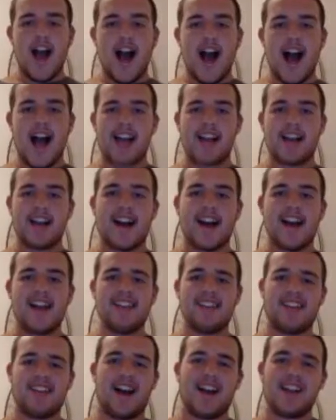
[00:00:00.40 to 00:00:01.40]
Hi
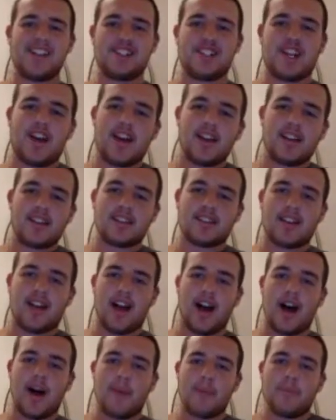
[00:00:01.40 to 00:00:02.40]
guys, hi Jess.
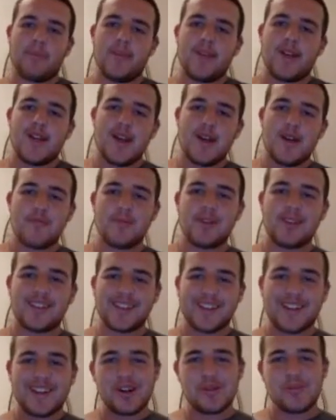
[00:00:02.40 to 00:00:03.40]

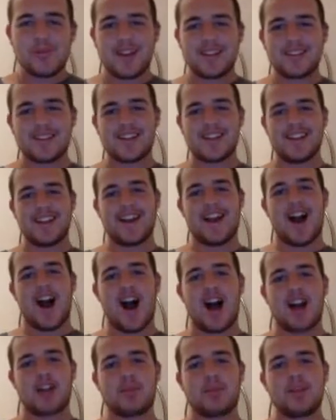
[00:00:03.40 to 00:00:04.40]
Mr. Gill basically
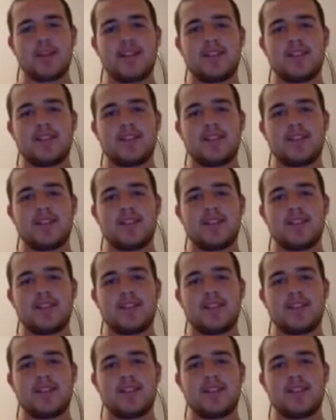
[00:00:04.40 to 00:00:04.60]
asked me